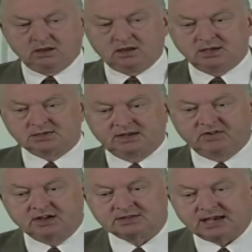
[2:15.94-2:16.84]
is
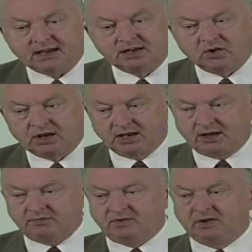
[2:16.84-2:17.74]
living a secondary
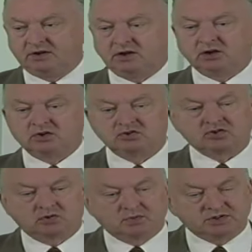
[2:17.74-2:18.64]
life
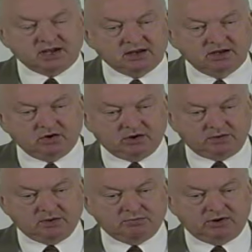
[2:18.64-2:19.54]
concerned with secondary
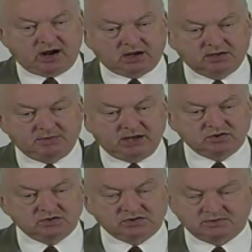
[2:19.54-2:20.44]

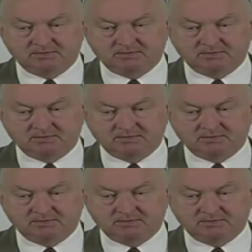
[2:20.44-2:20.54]
preoccupations.